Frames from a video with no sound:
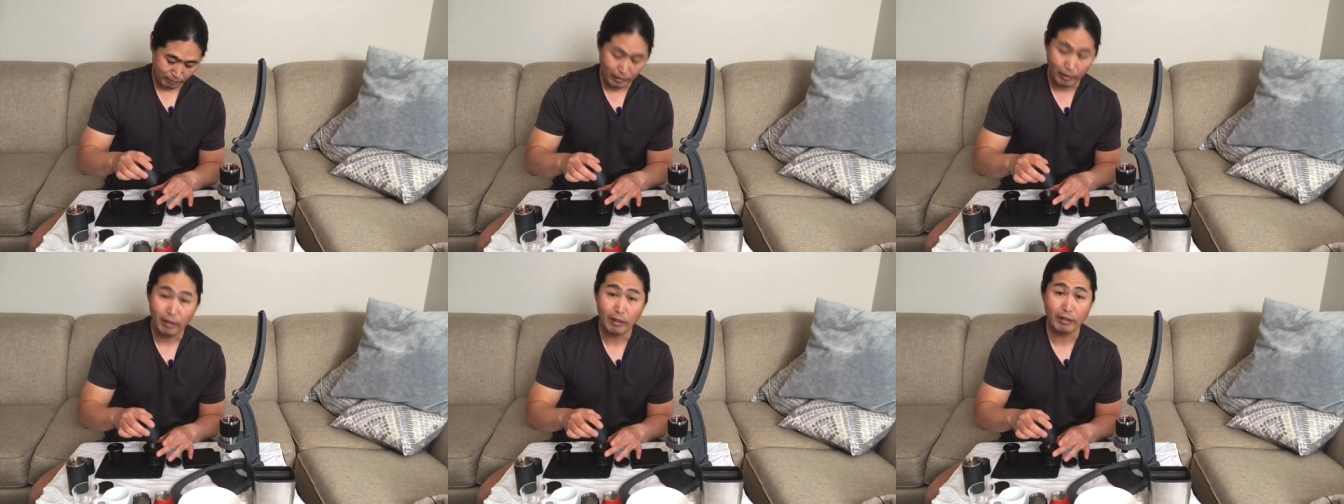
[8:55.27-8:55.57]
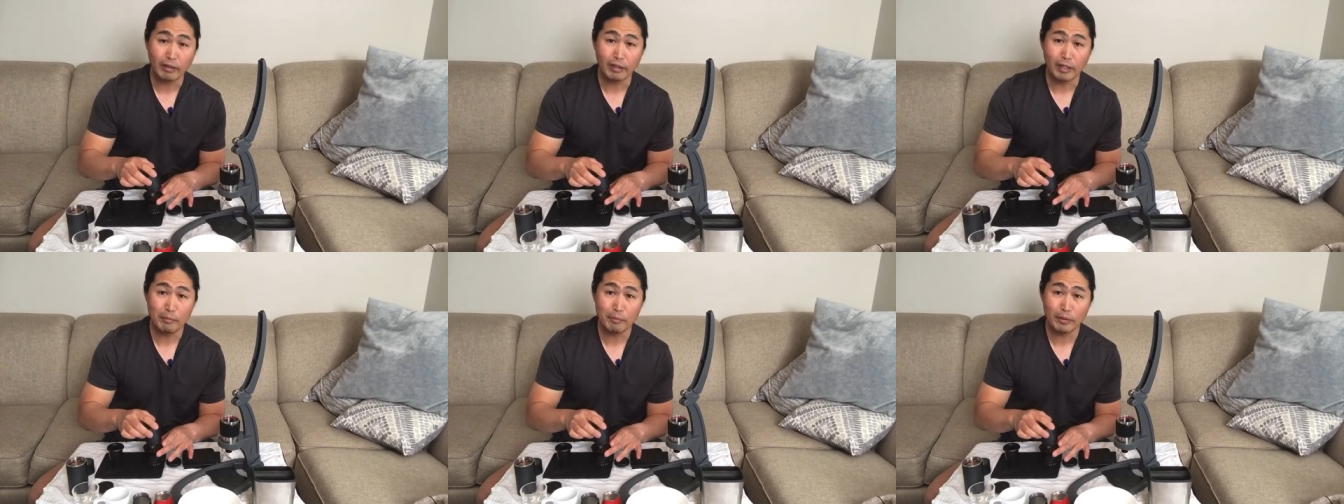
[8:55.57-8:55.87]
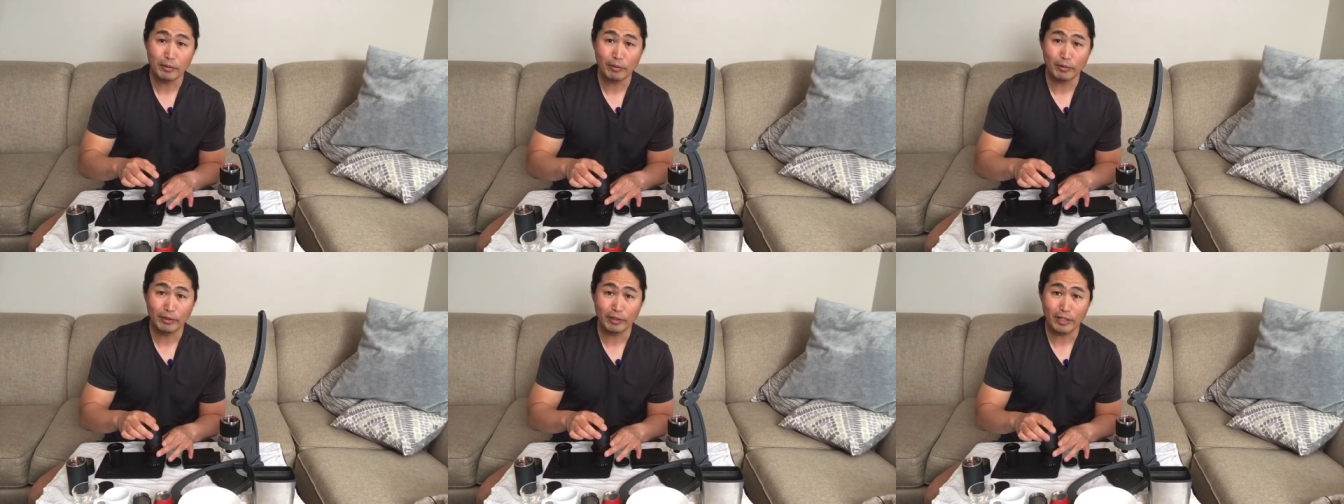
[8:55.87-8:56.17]
Uh, let me
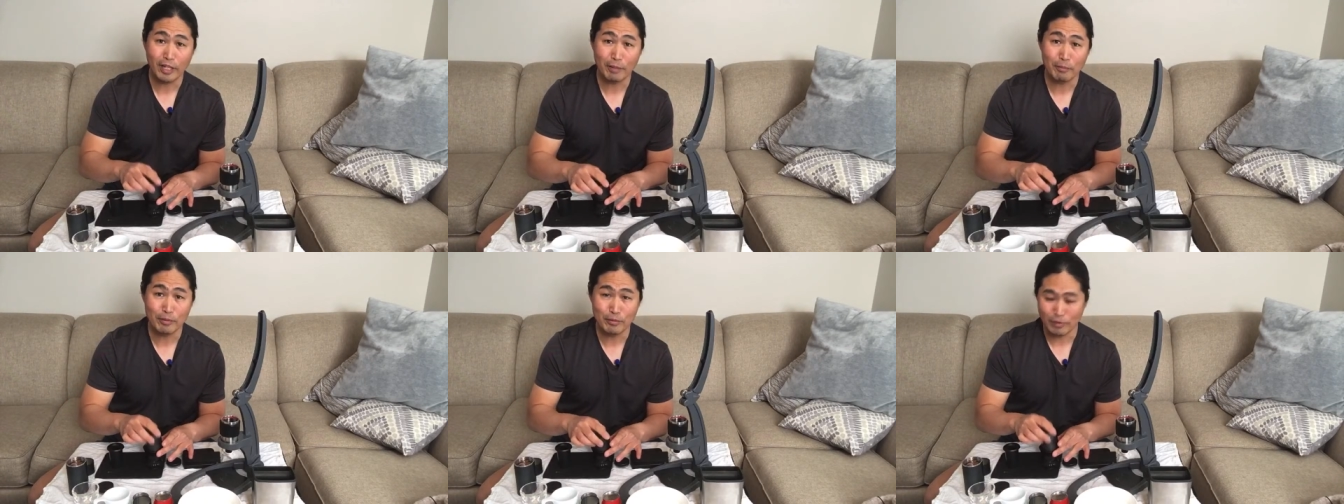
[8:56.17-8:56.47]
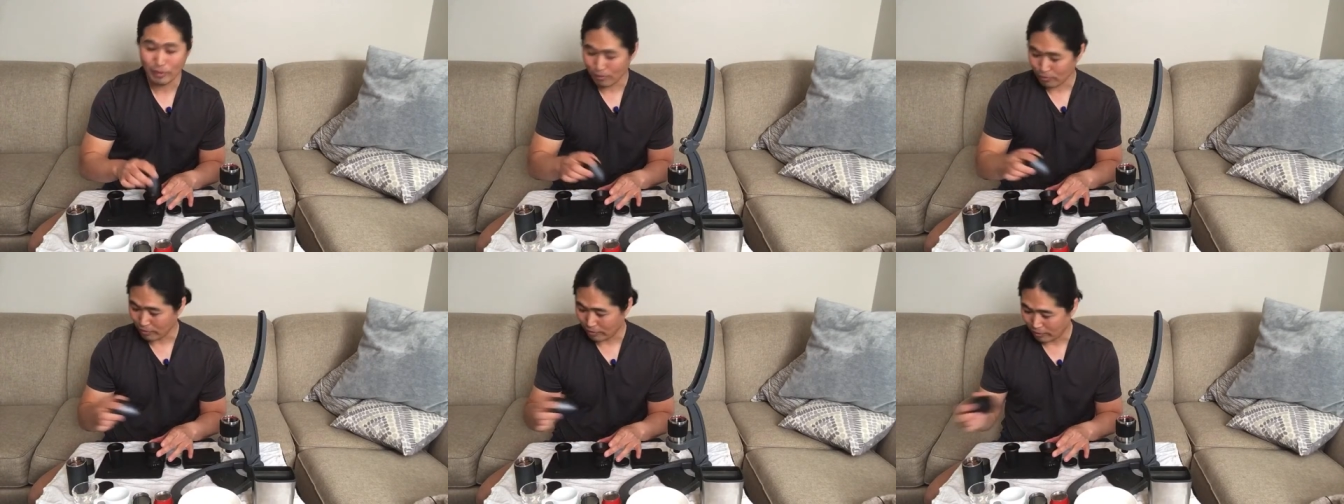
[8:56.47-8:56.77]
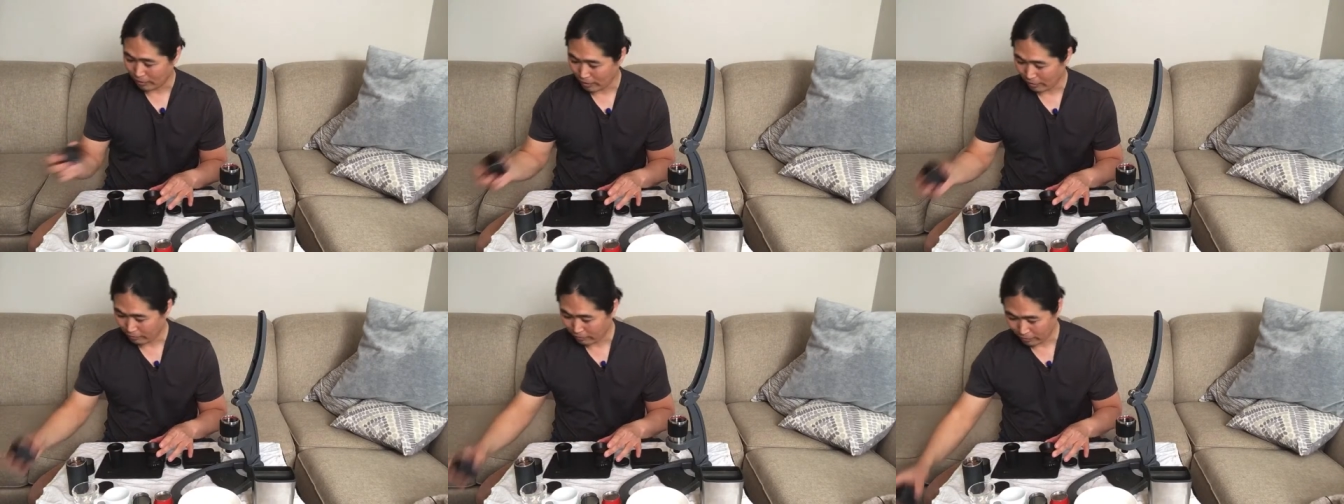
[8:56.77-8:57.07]
know in the comment section.
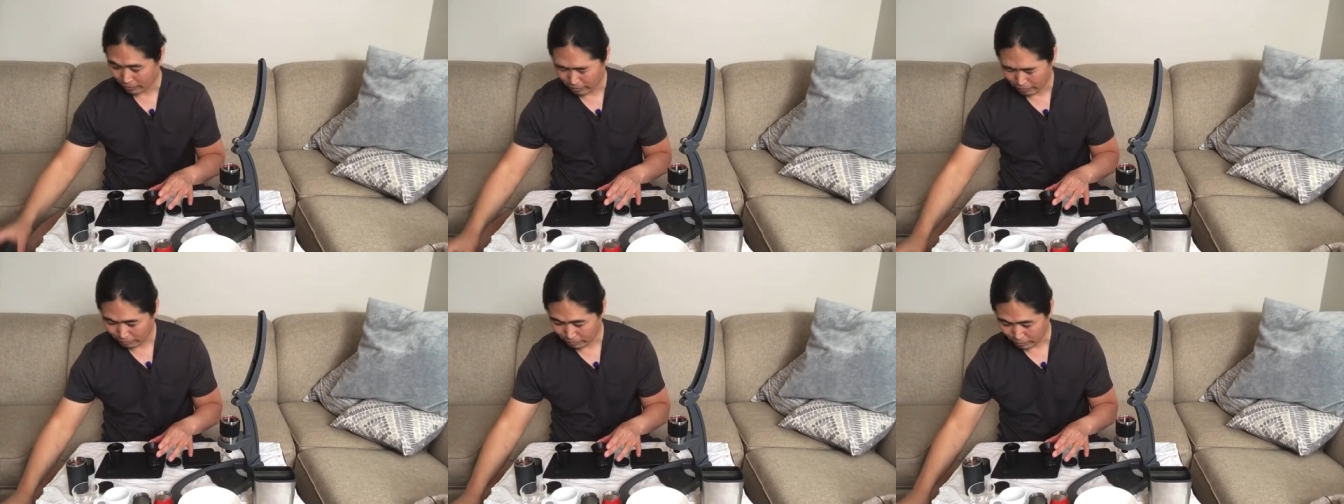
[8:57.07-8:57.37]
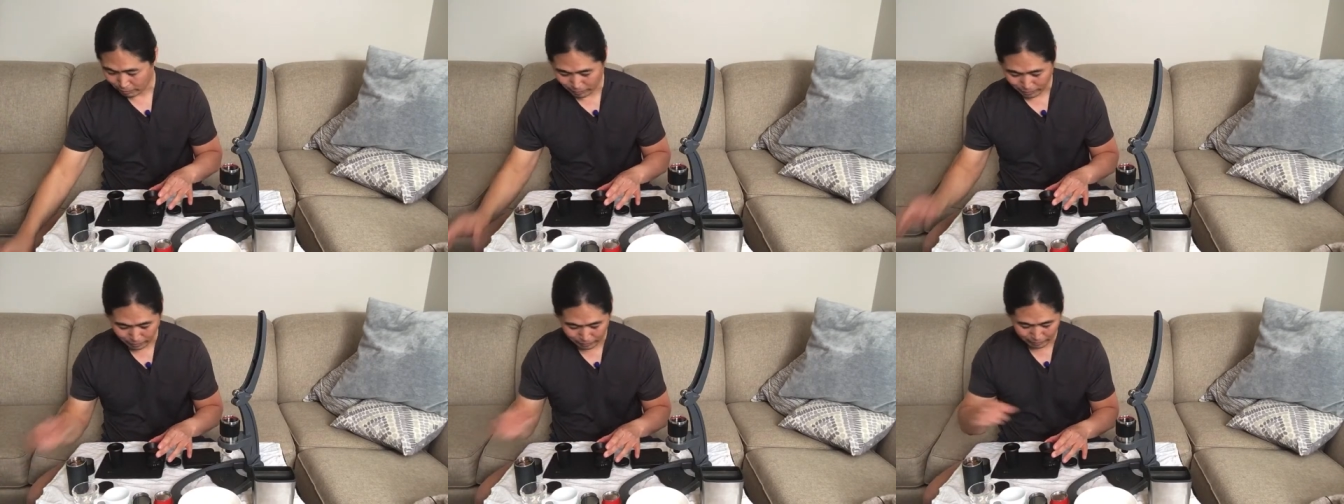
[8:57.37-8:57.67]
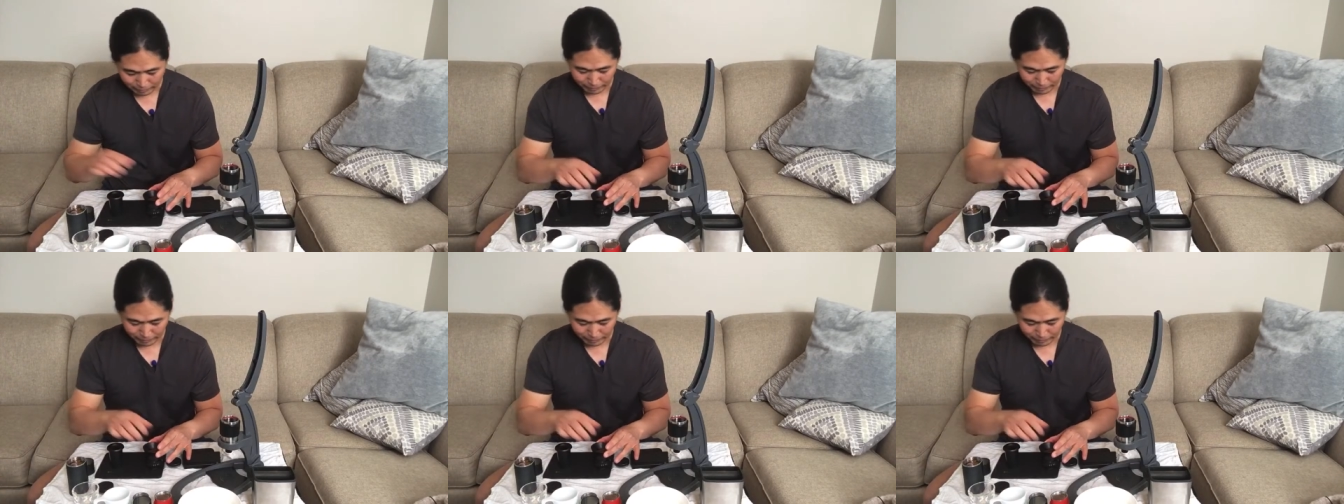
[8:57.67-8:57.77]
Love to hear from you.